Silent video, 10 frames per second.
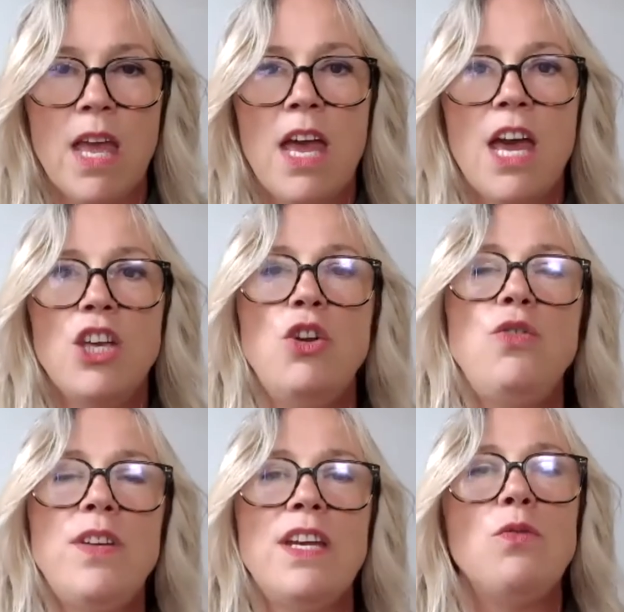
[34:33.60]
You
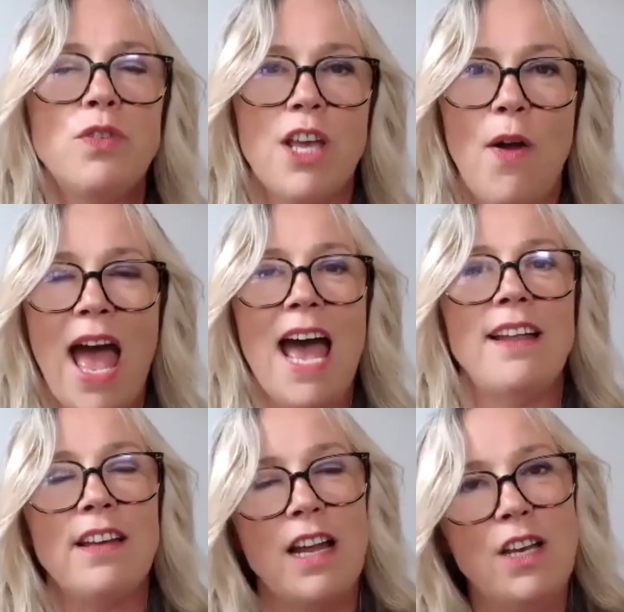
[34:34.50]
did also add
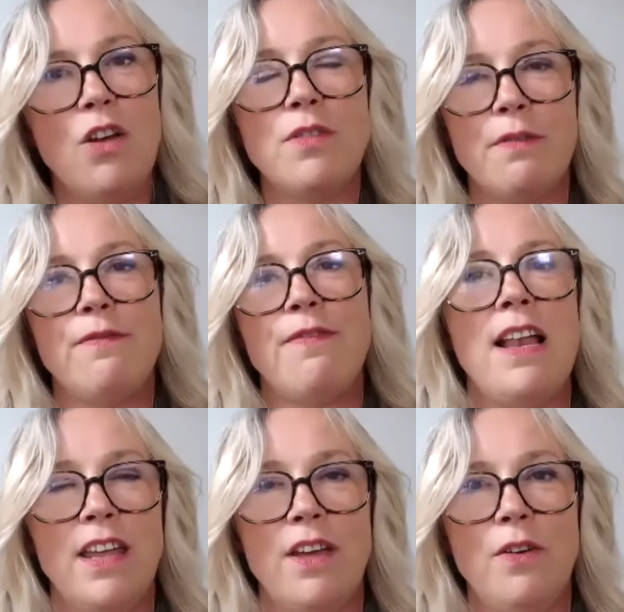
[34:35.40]
a lot of
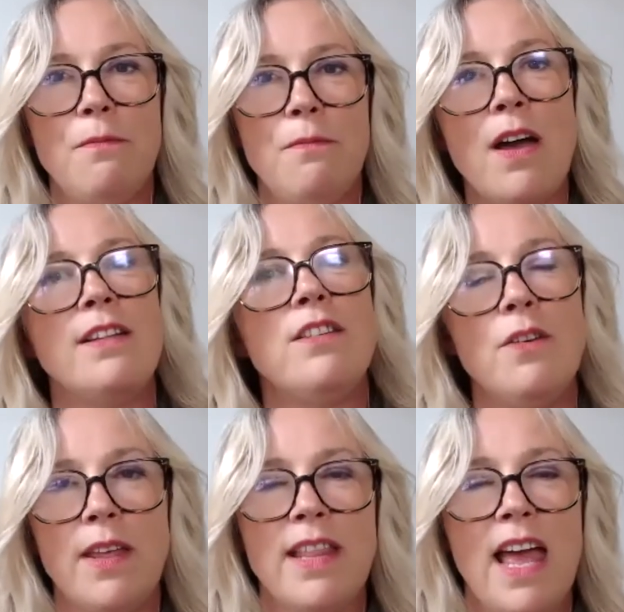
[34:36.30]
value by
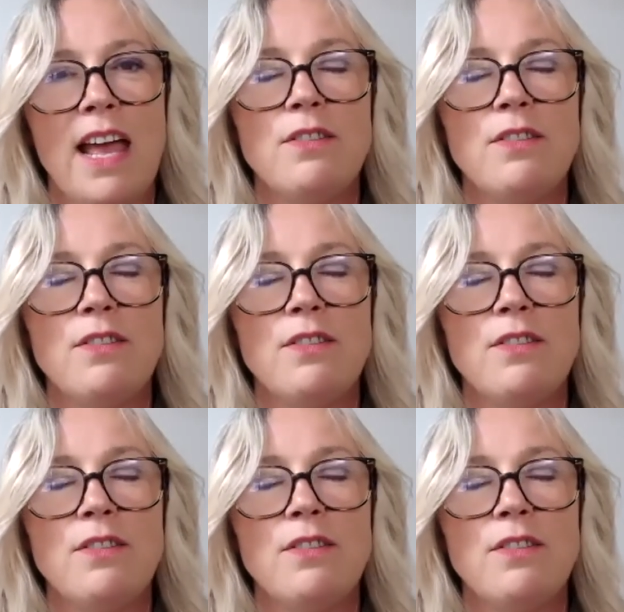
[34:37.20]
doing that.